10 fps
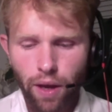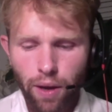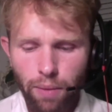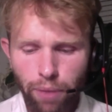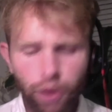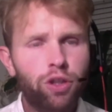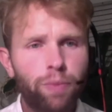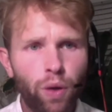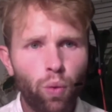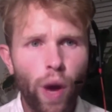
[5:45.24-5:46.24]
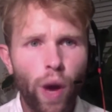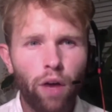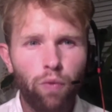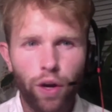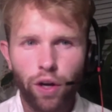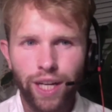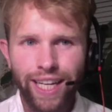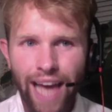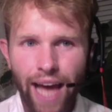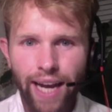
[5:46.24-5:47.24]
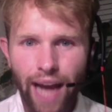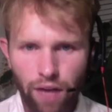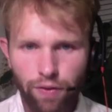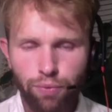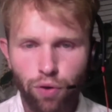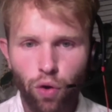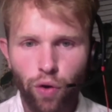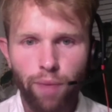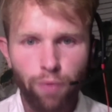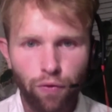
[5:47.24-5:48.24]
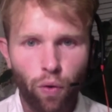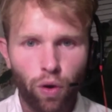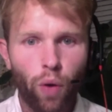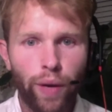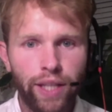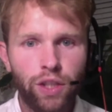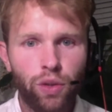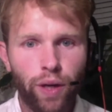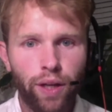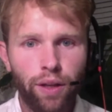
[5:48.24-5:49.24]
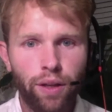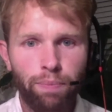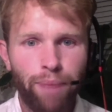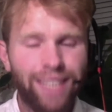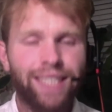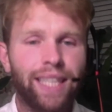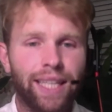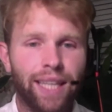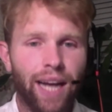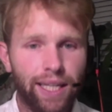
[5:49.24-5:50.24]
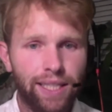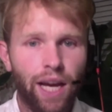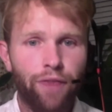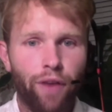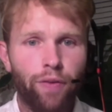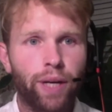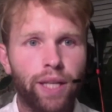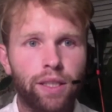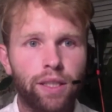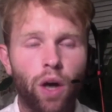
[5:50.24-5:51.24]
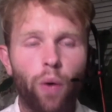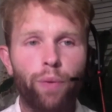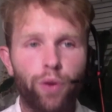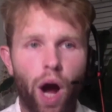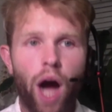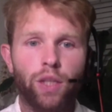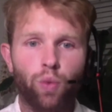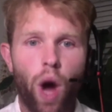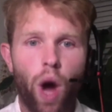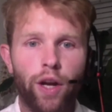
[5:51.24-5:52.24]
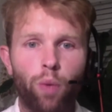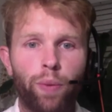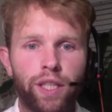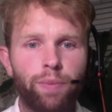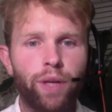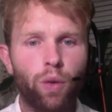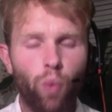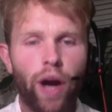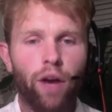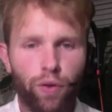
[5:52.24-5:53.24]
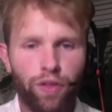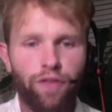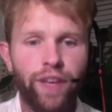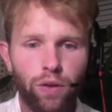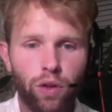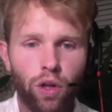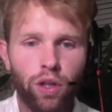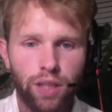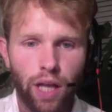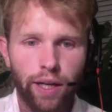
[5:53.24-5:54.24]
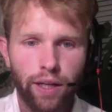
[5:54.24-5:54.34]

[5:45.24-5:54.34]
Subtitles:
But you should be aware of what you're going to get out of the program before going into it. The best thing that I could say for everybody is to go in with your eyes wide open, to be aware of what the field looks like.